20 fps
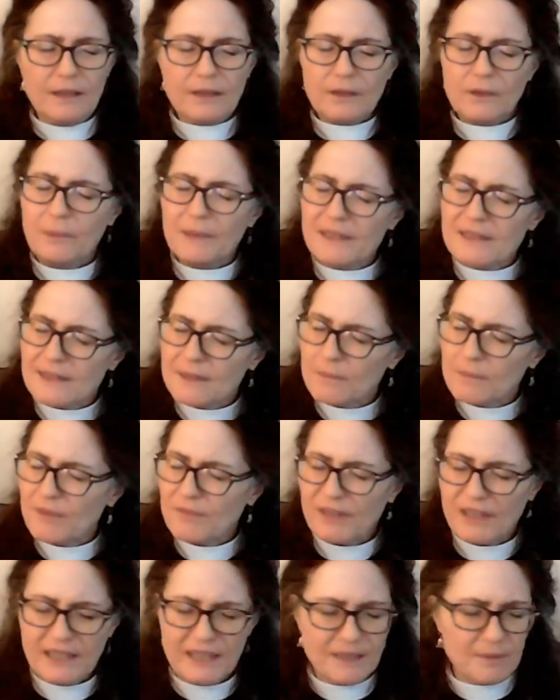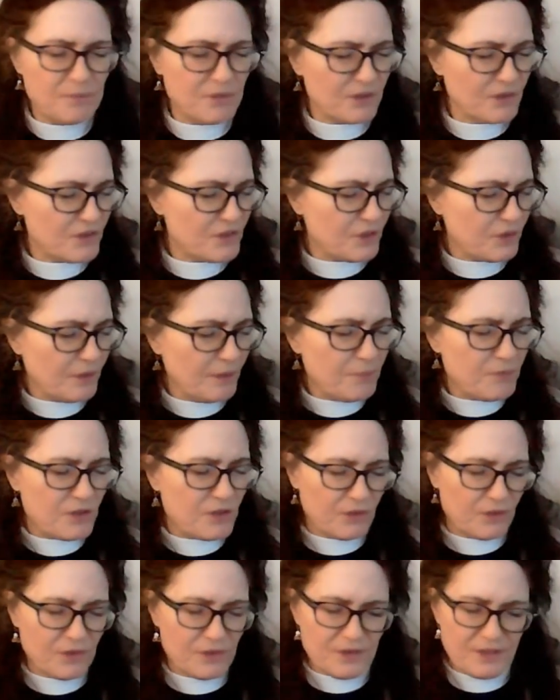the wisdom of the Hebrew
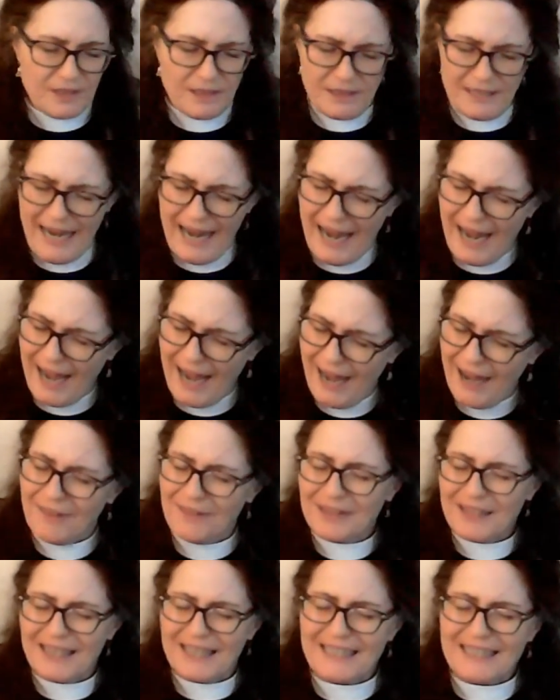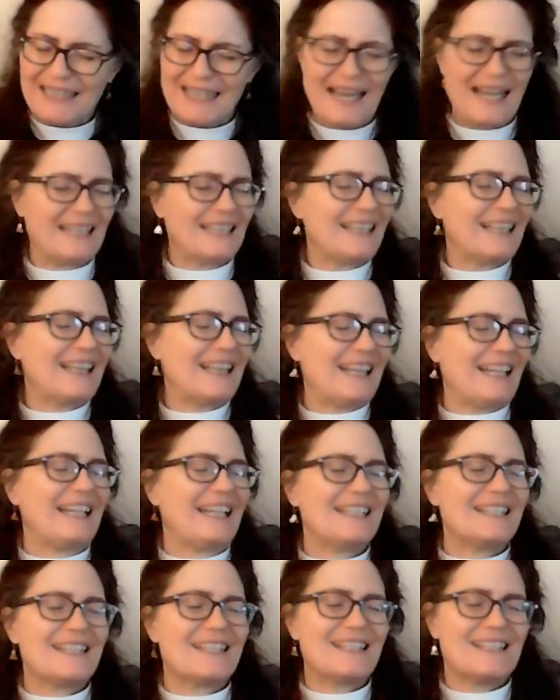scriptures and how to get
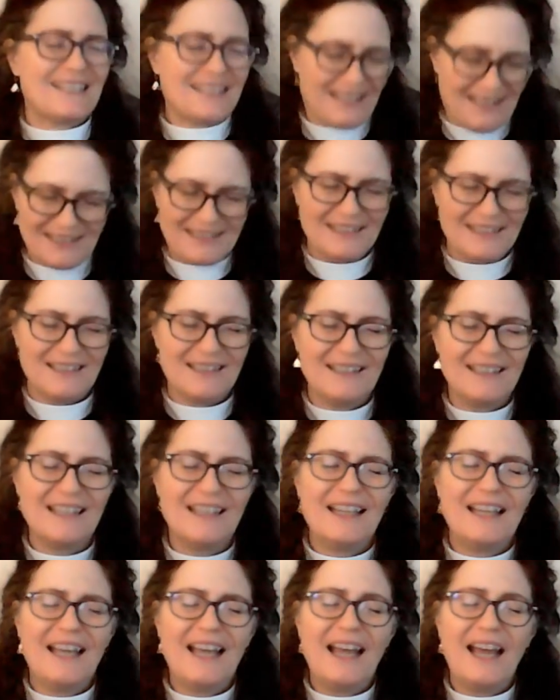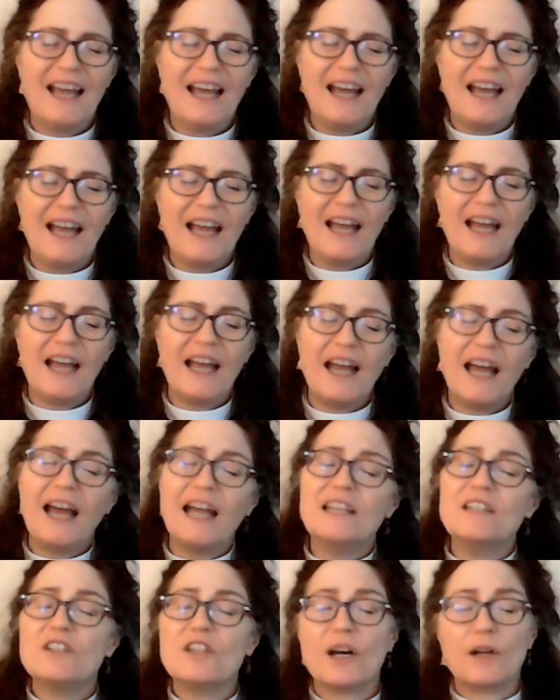things done
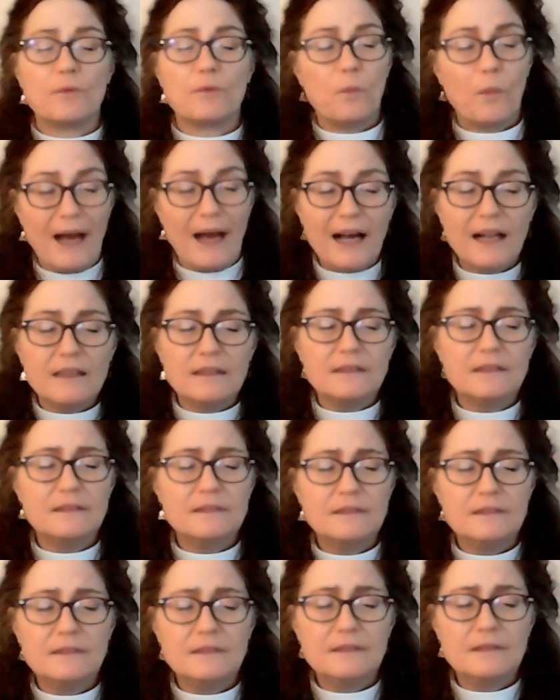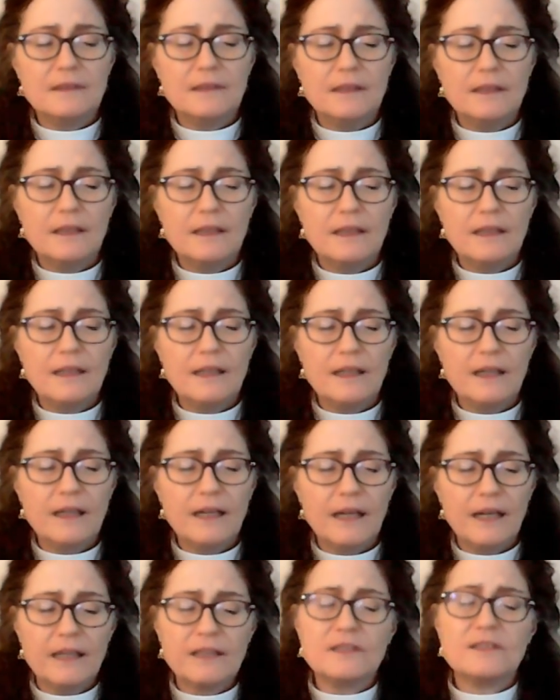and done well
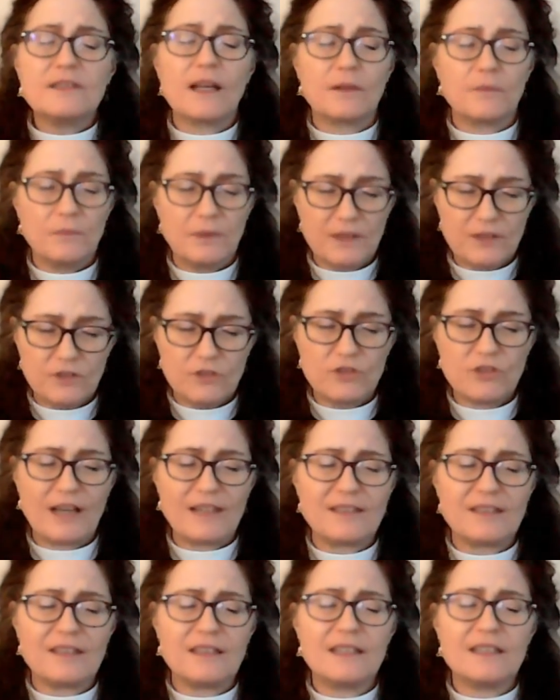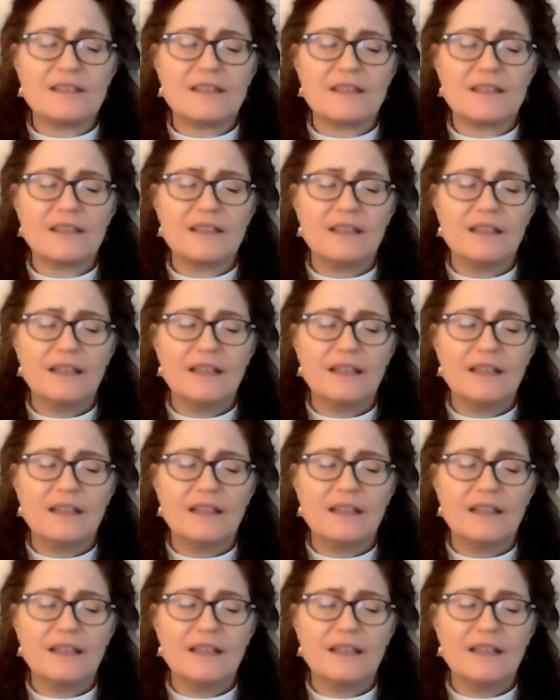and done with justice